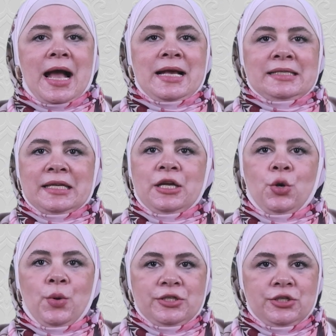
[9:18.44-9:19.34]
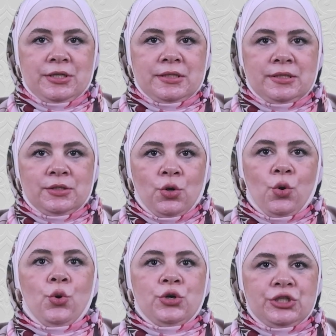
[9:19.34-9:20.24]
asking questions
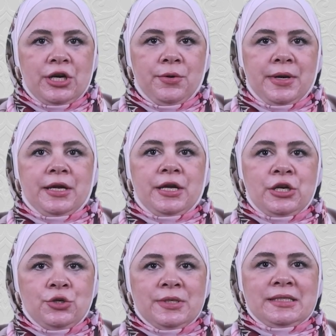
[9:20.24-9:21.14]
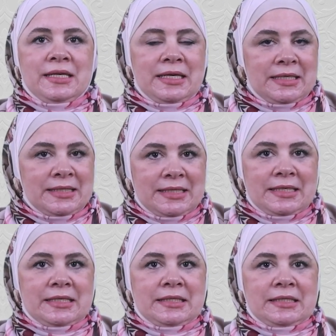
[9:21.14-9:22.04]
or sharing interesting
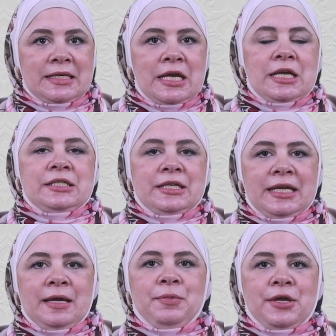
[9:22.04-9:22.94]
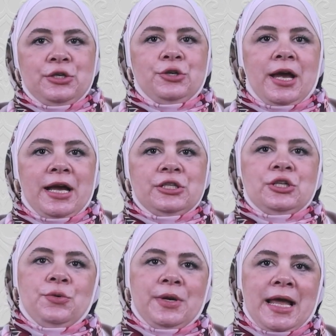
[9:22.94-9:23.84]
incidents to keep the
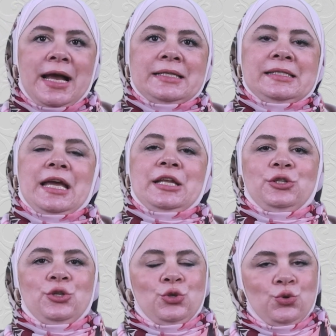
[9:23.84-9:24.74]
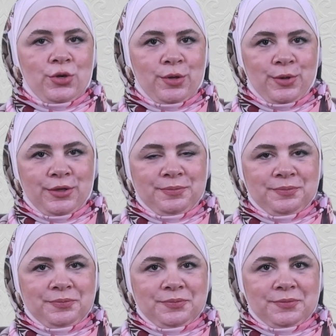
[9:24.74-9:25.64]
interaction relaxed and enjoyable.
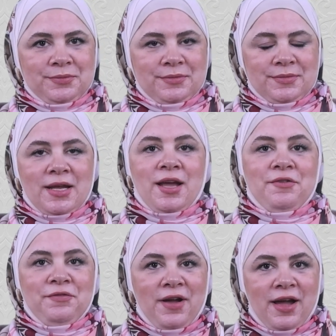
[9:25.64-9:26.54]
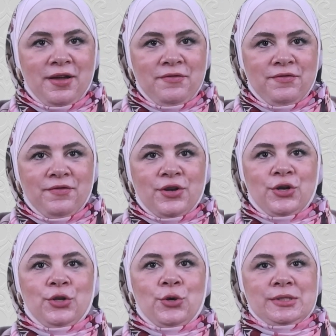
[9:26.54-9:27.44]
5,
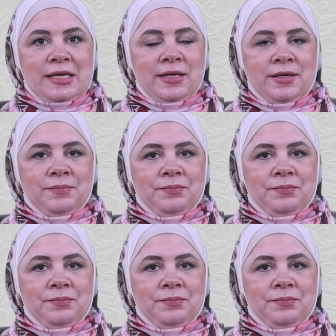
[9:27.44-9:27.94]
closing.